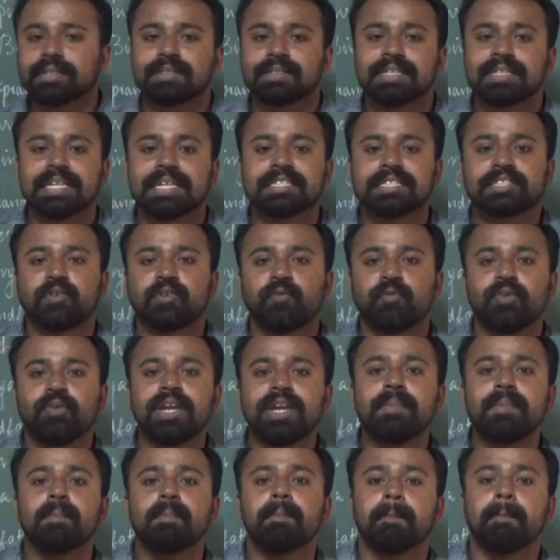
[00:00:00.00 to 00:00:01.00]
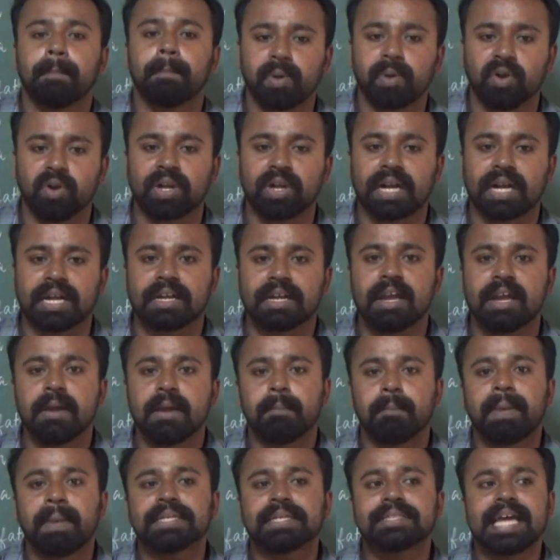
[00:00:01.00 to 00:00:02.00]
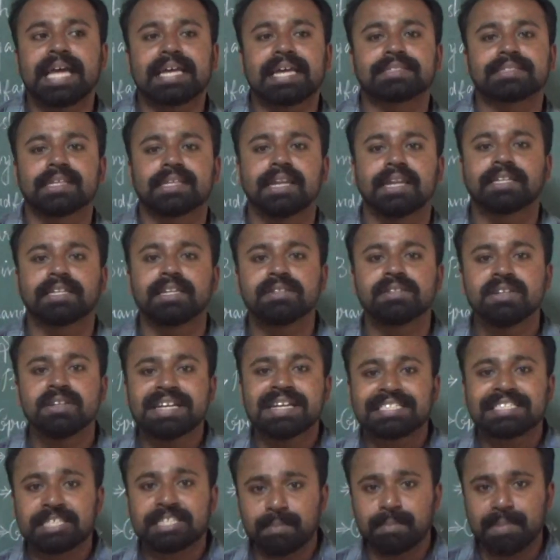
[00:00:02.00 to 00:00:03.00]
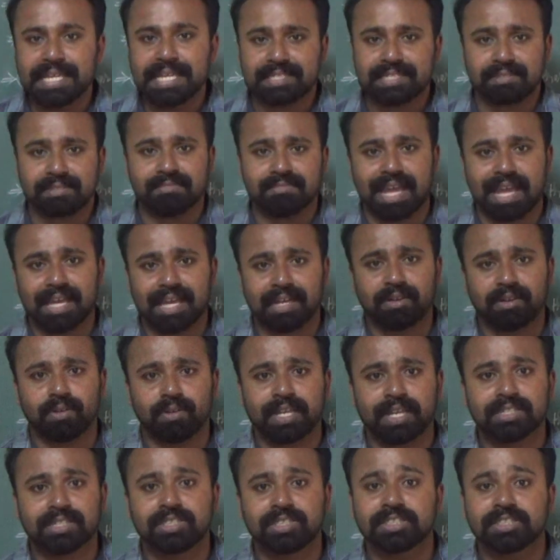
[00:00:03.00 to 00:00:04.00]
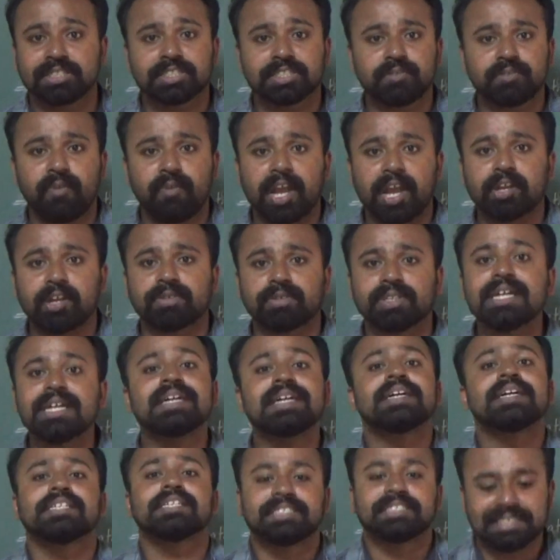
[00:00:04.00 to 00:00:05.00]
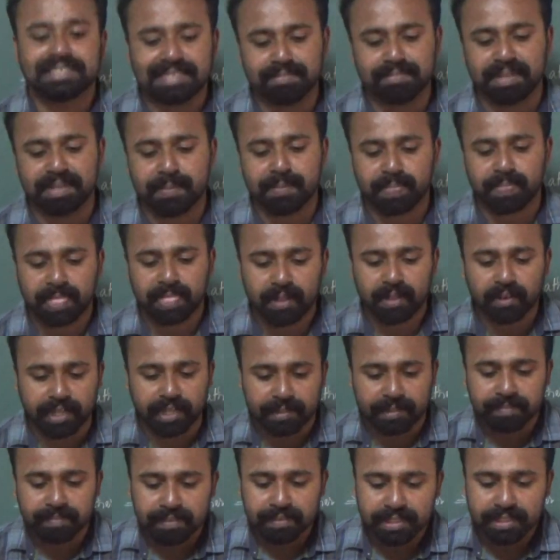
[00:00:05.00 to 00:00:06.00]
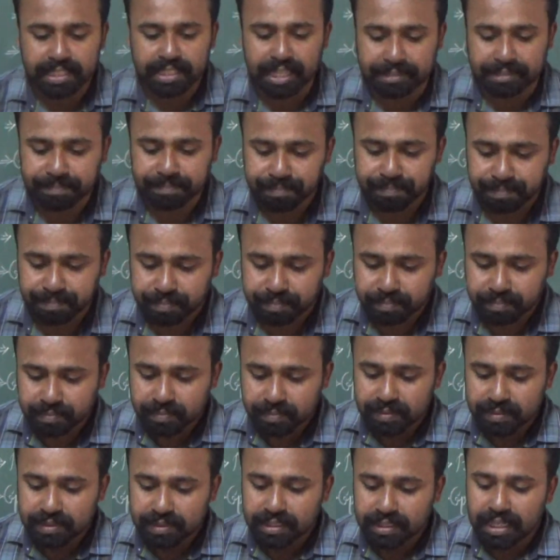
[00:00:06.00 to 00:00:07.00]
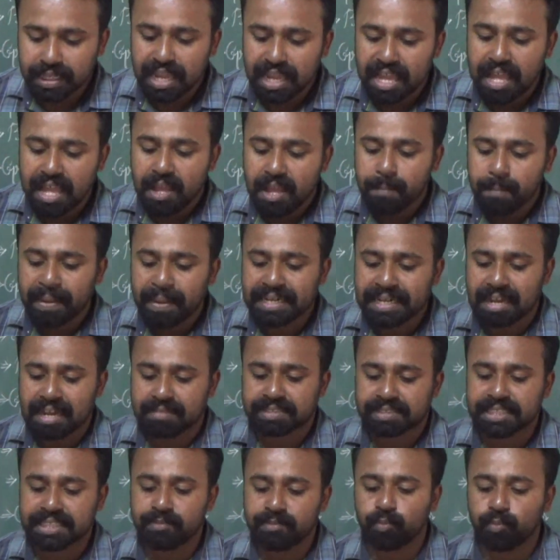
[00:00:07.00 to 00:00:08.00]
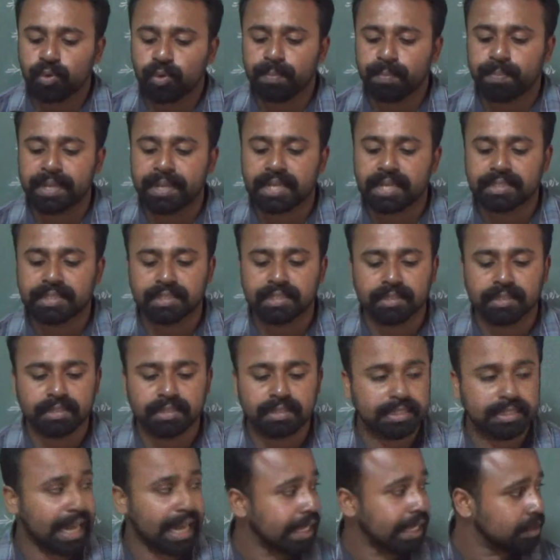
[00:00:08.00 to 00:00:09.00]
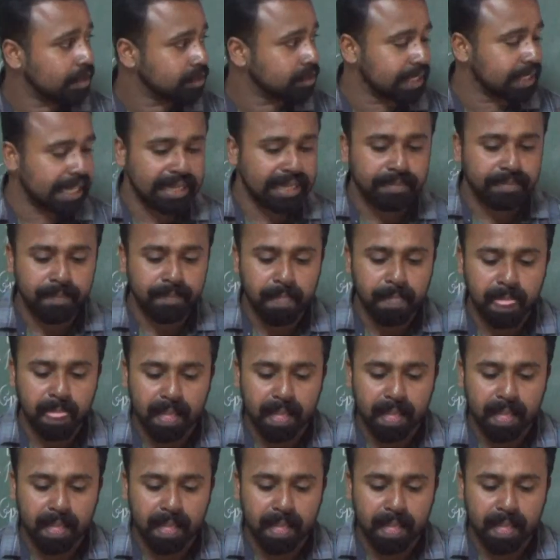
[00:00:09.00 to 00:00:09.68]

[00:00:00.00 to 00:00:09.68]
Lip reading: is fully broken, but there is a little chimney is there. Okay, she just find out the chimney. Then perhaps it would be the drier than